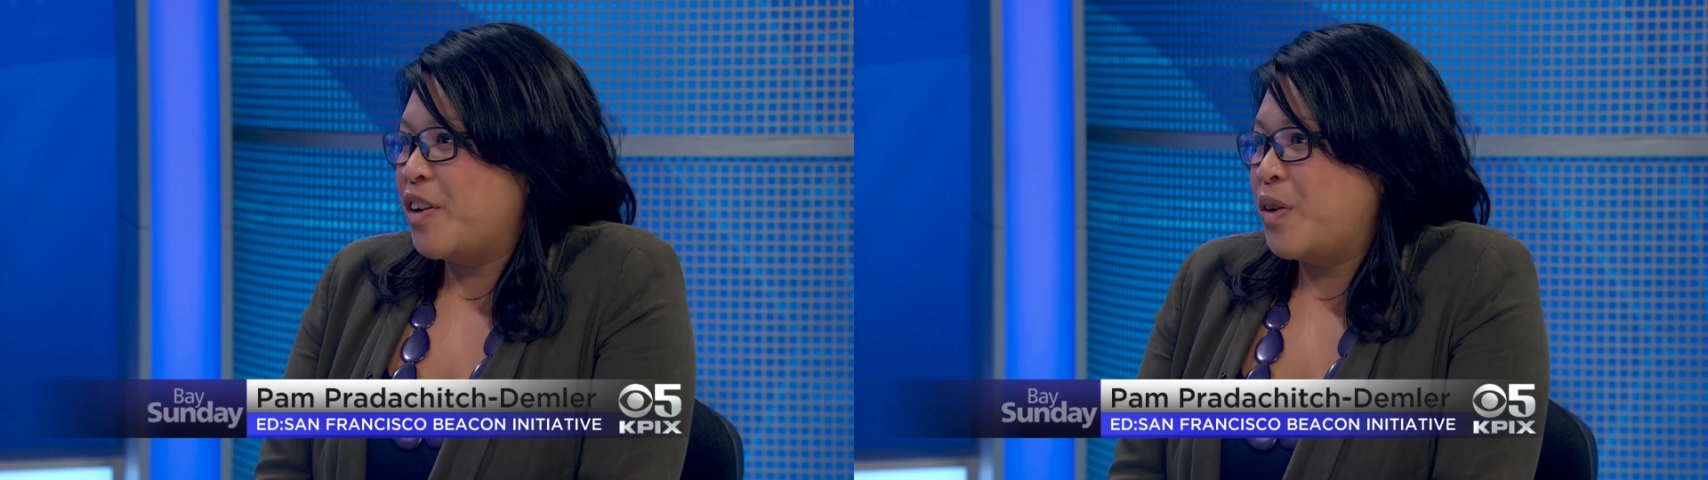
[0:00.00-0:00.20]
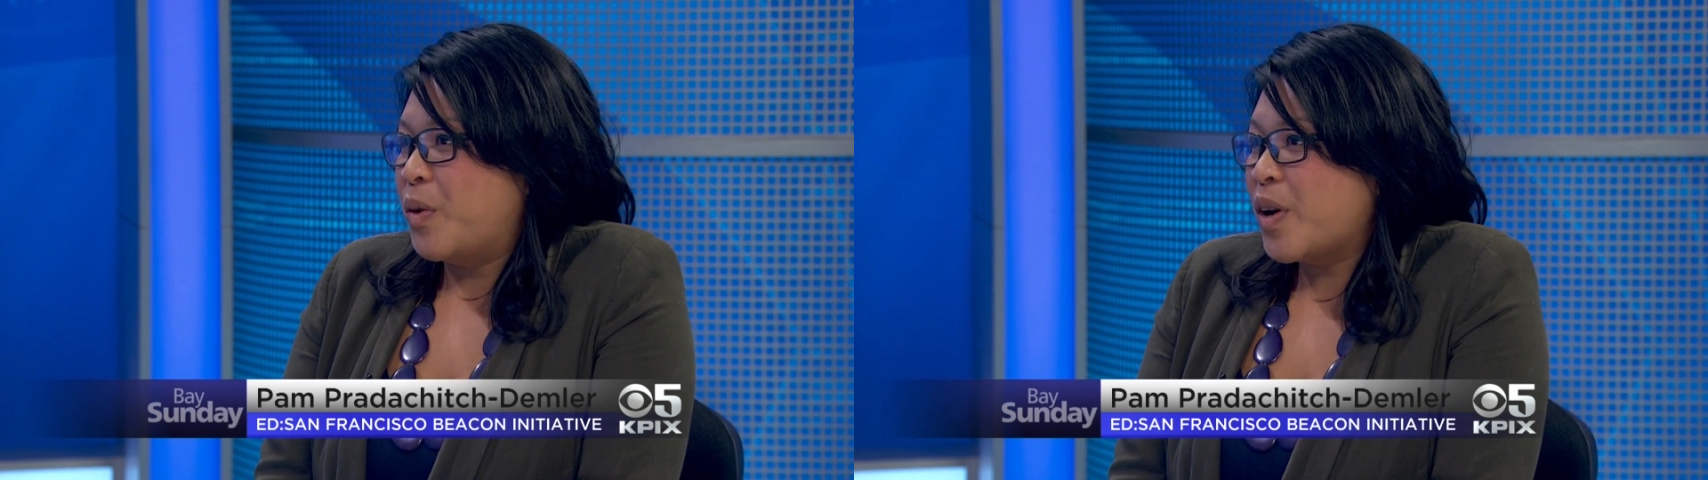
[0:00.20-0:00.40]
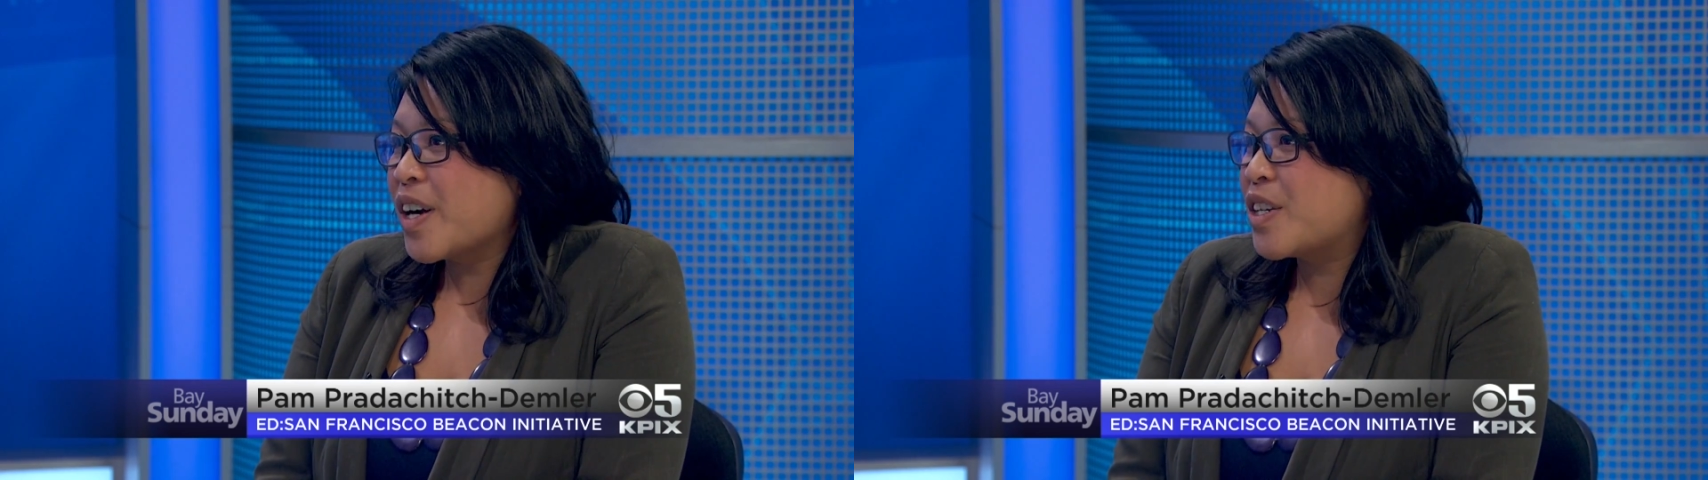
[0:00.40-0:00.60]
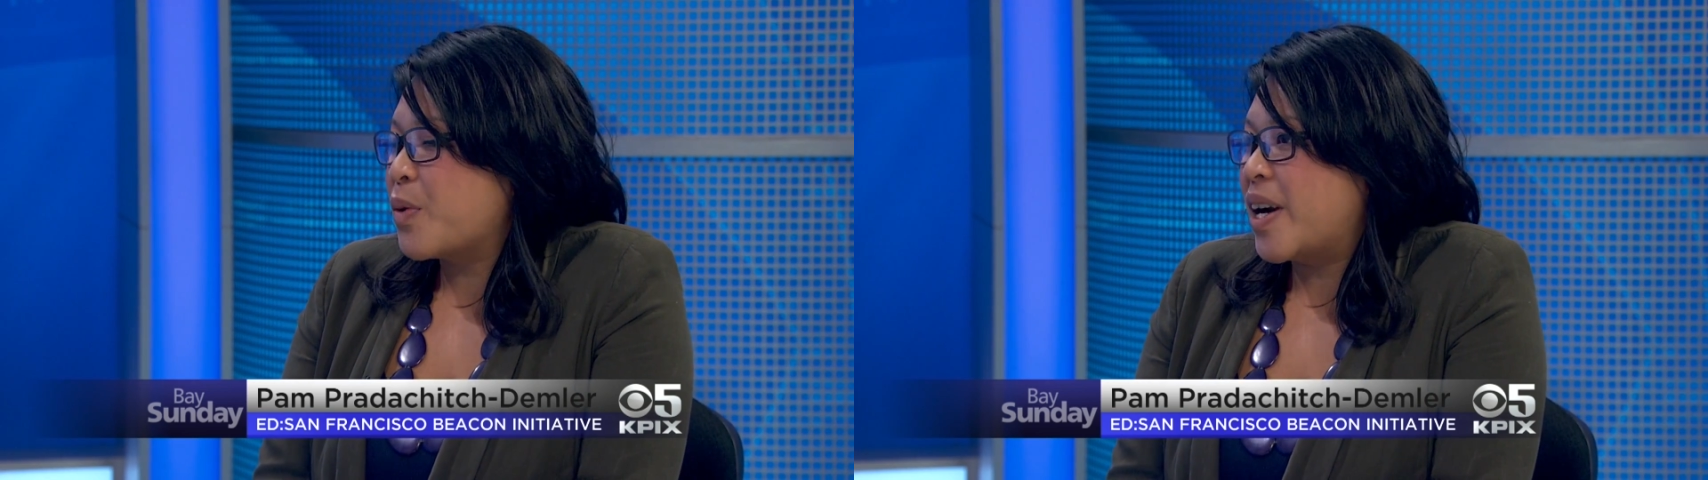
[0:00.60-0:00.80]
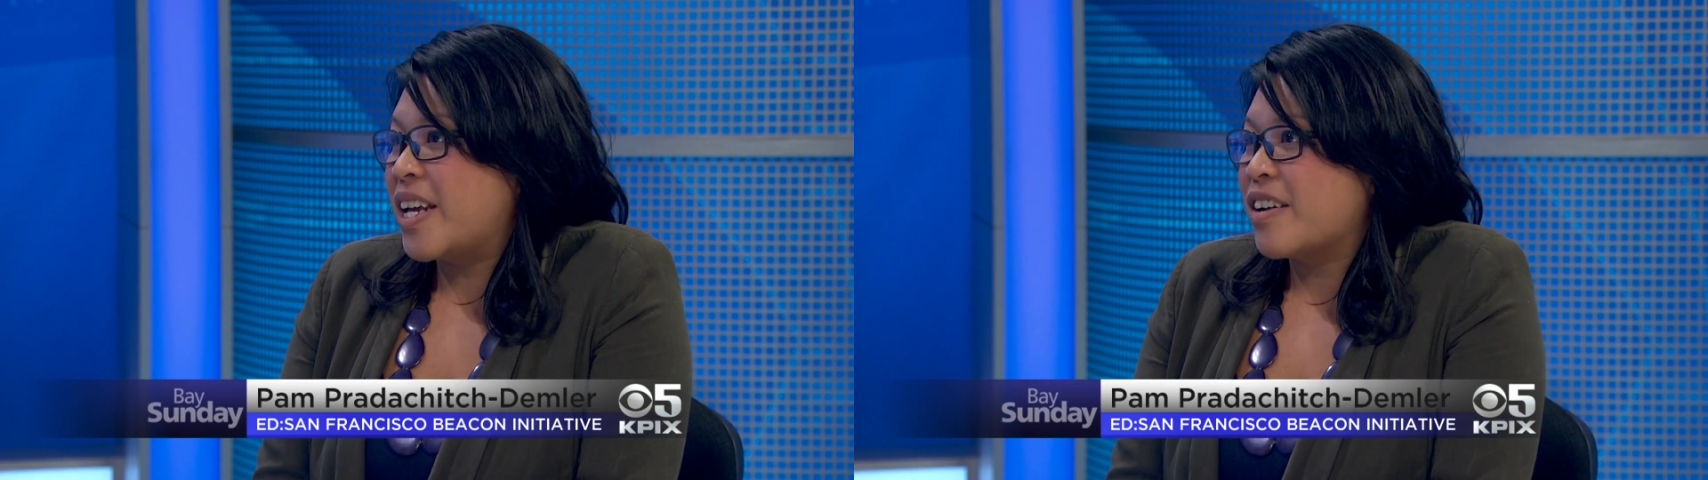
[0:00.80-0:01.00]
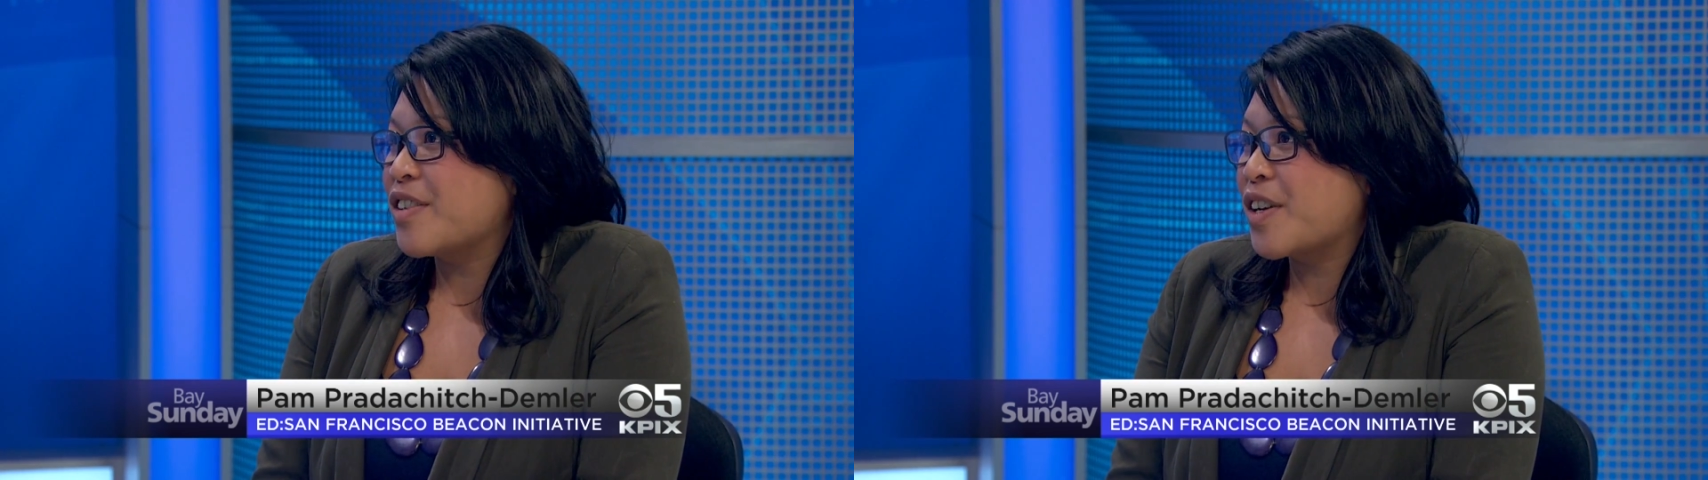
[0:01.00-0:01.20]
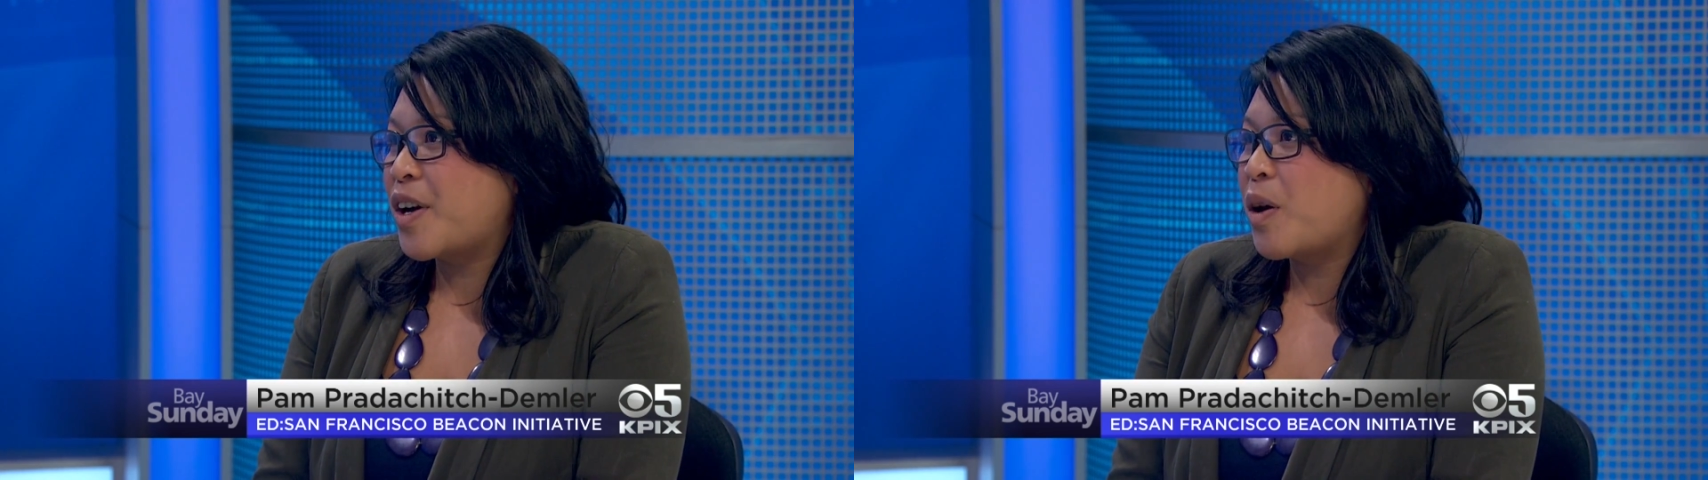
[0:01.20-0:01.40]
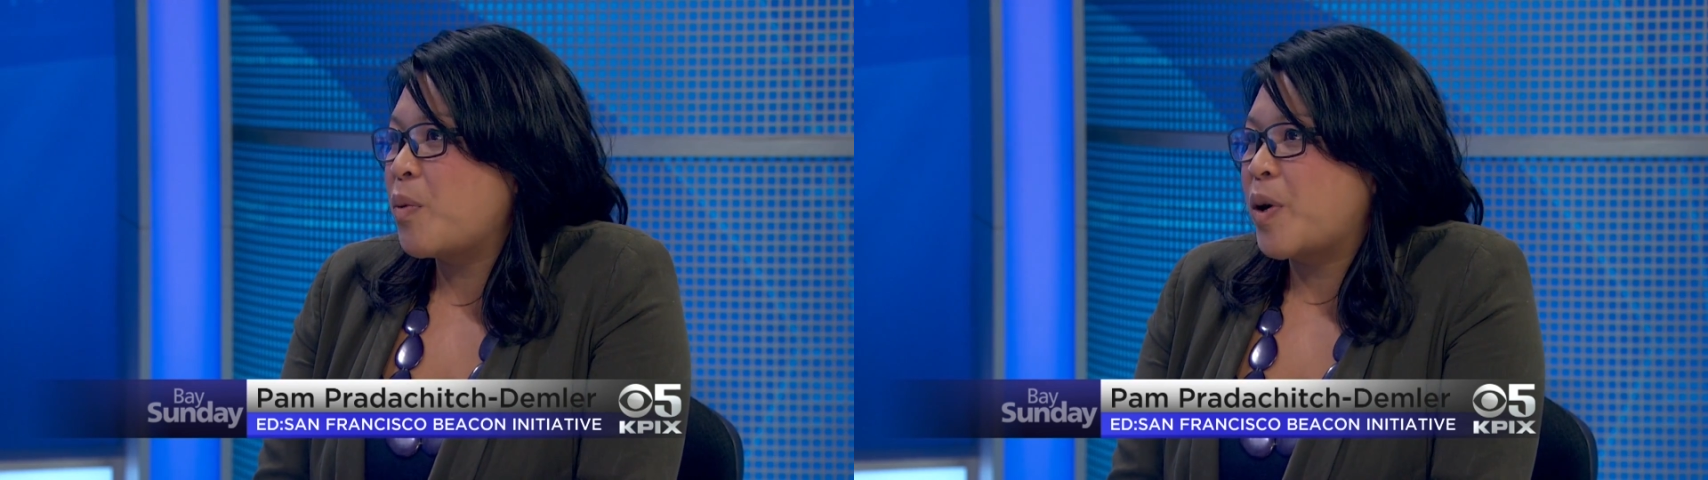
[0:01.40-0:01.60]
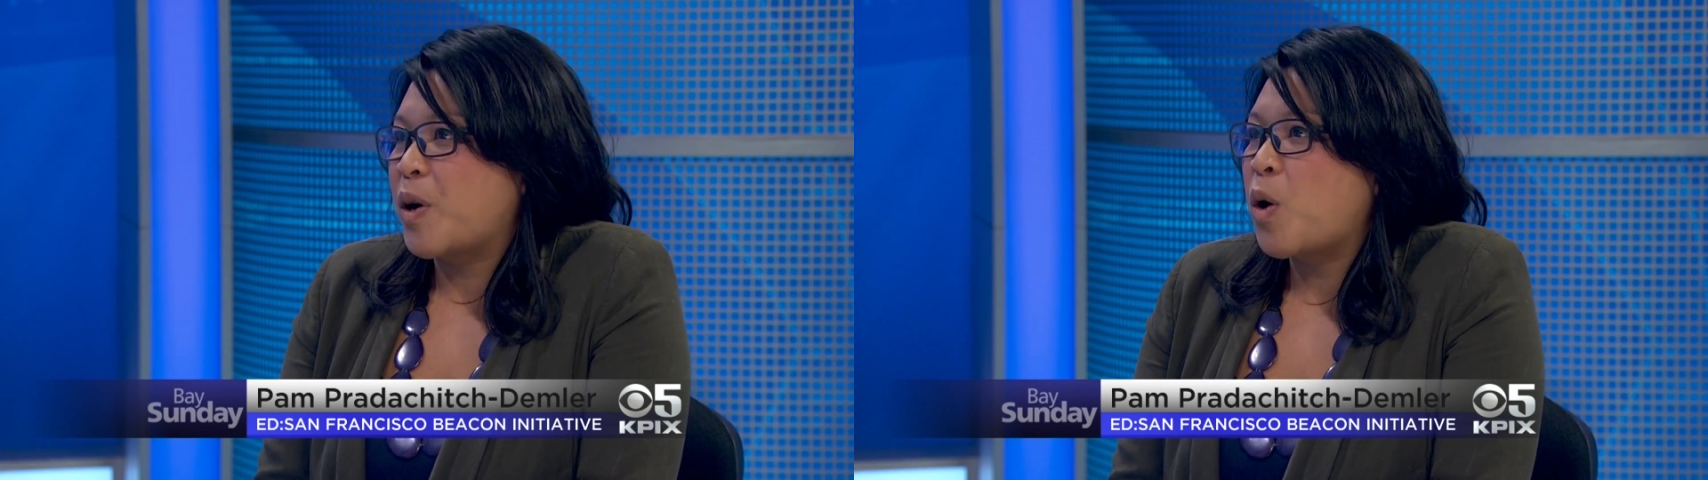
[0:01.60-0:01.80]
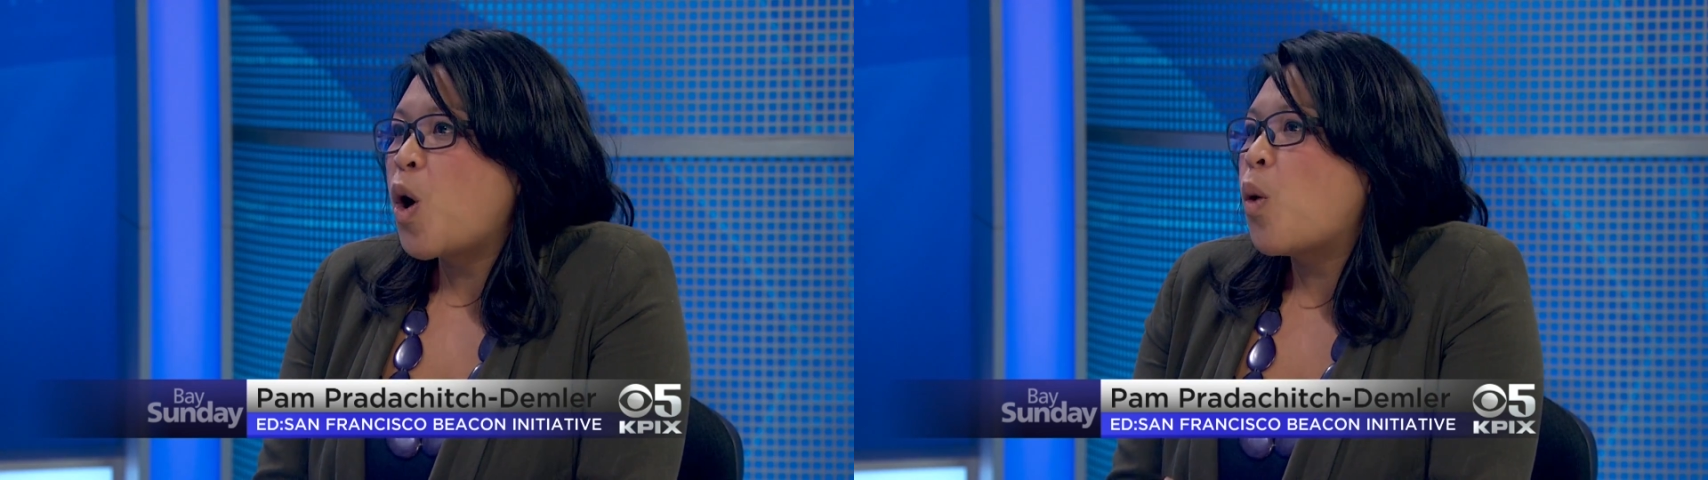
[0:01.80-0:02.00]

New York 20 years ago, where